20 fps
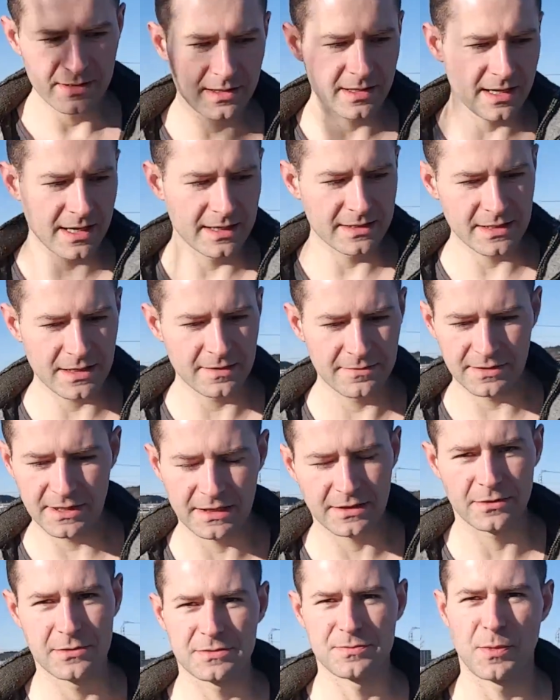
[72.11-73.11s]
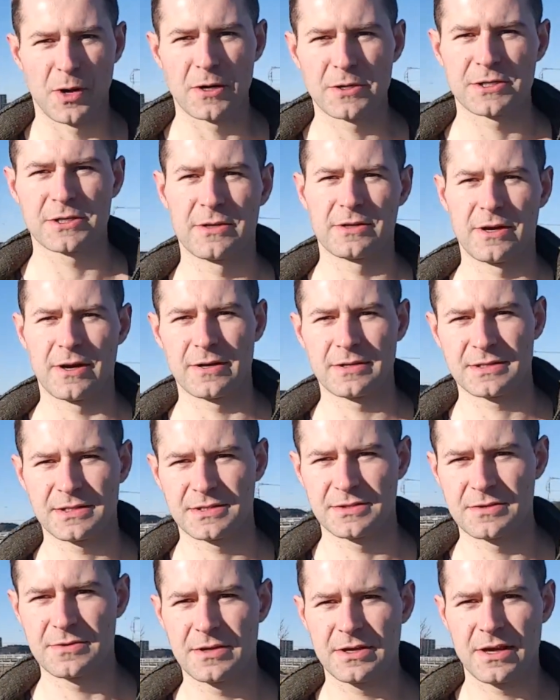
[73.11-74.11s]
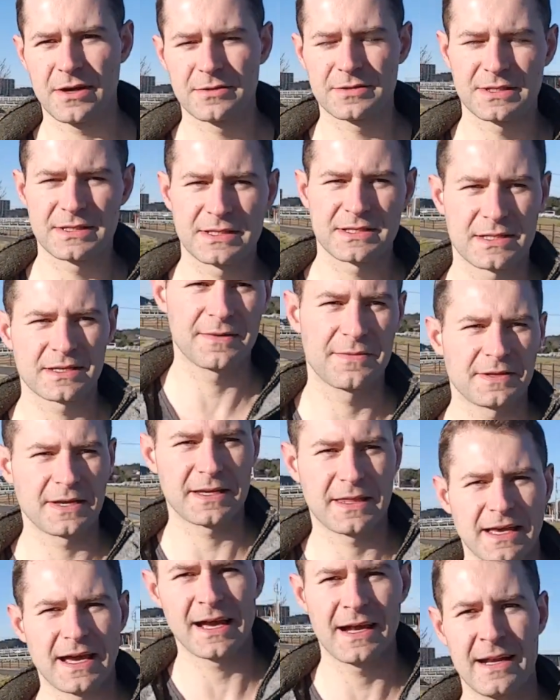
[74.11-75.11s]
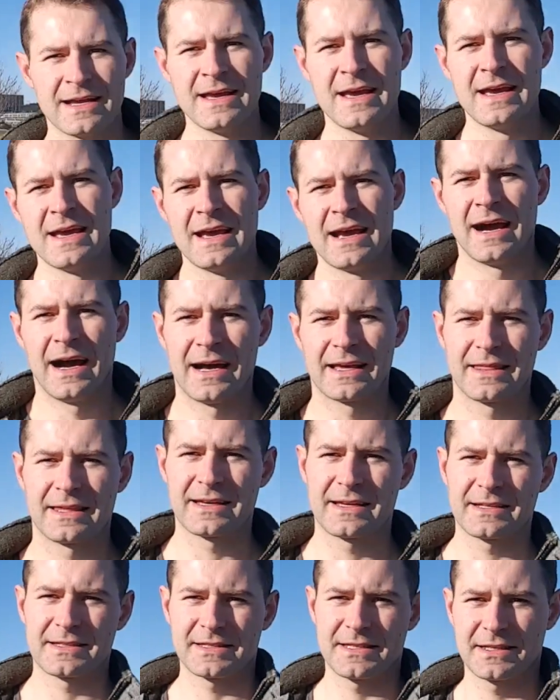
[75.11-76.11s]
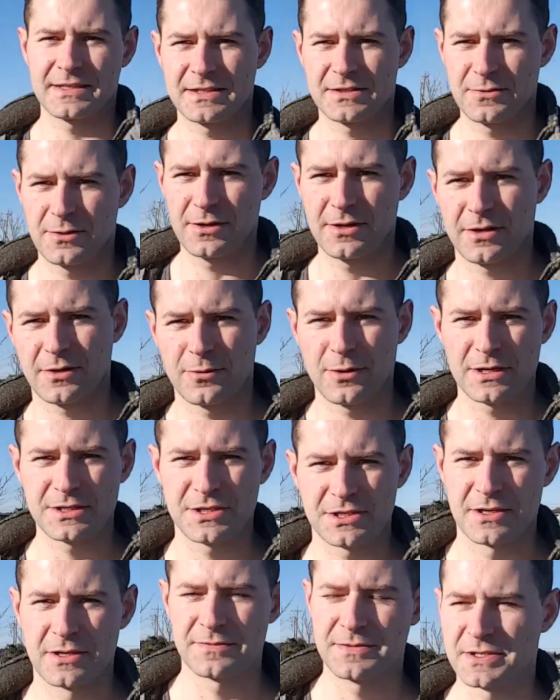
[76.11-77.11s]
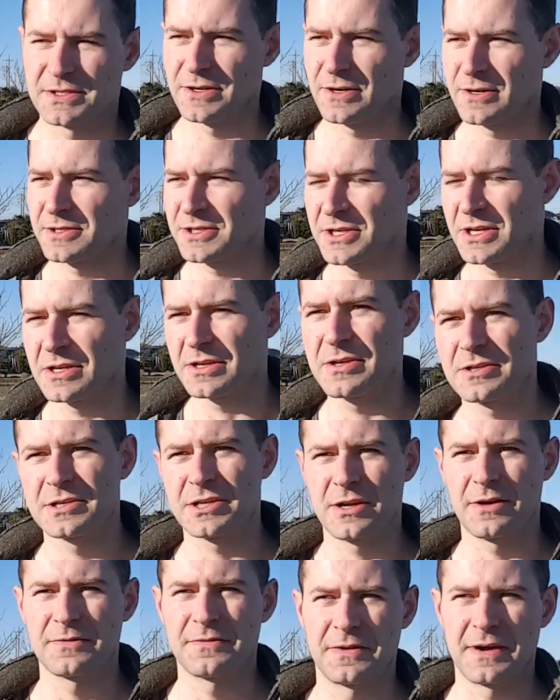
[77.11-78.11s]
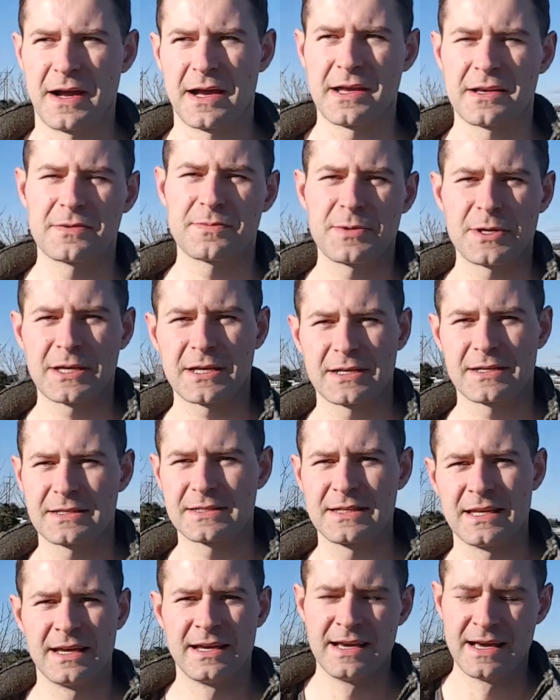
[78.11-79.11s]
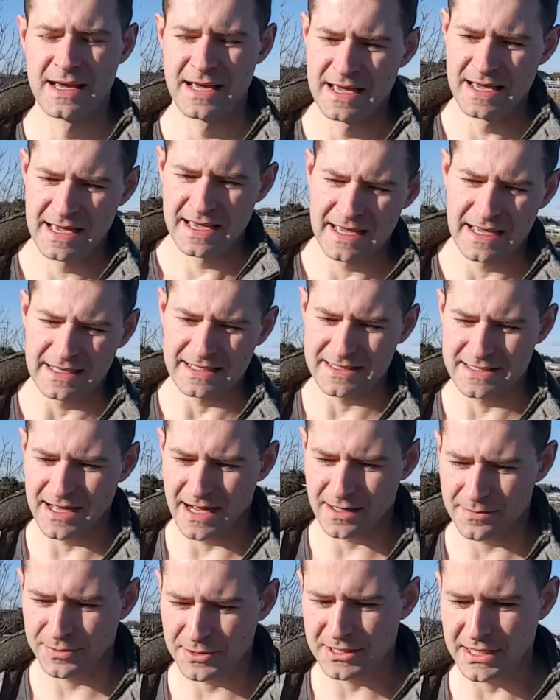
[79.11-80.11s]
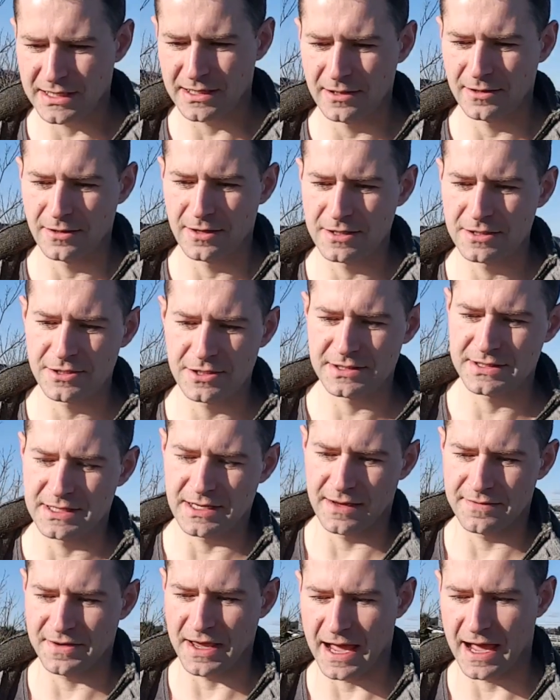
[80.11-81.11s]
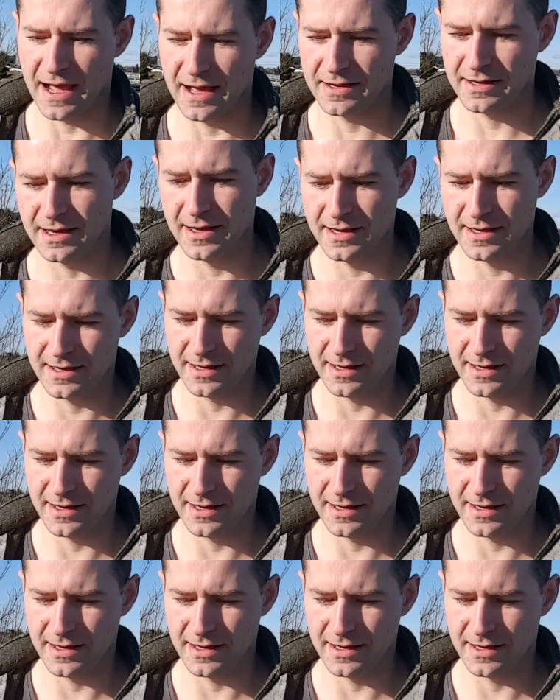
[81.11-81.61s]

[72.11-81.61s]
idea of like those martial arts studios and stuff like that, I think it's a sort of question of search and ye shall find, because it's not a particular interest I've had,